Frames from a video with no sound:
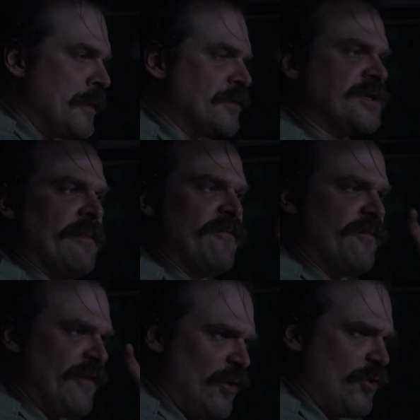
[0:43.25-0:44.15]
There's something
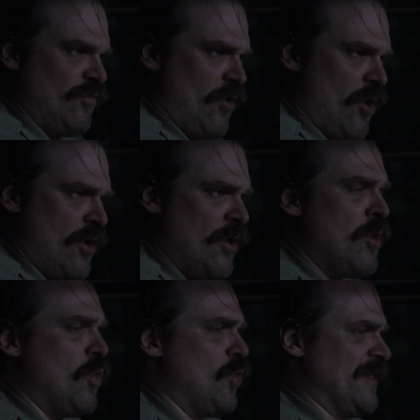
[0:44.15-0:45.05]
very wrong
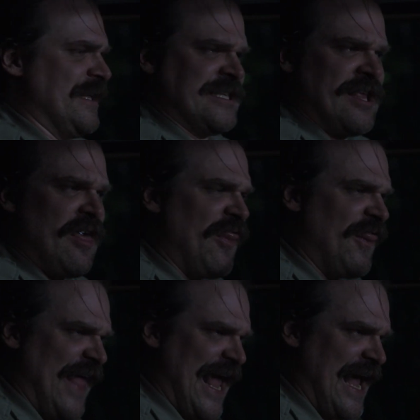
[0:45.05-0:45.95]
with this
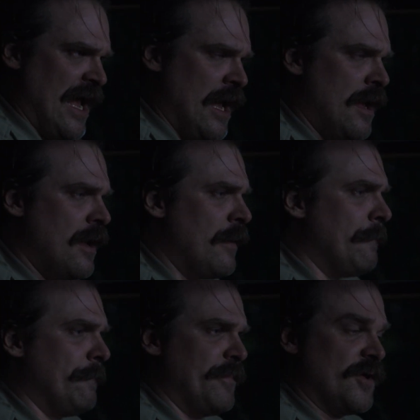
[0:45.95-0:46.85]
thing
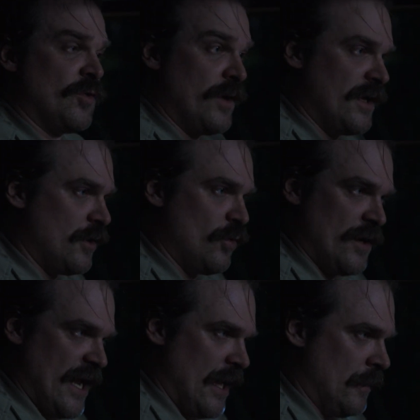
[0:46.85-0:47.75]
between you
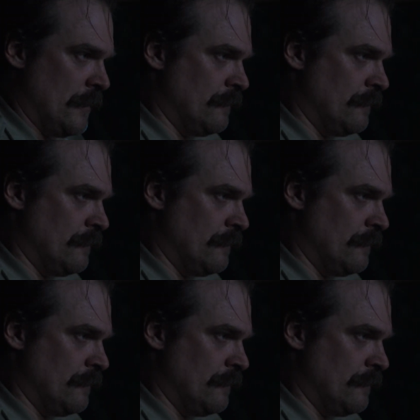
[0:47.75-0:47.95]
and El.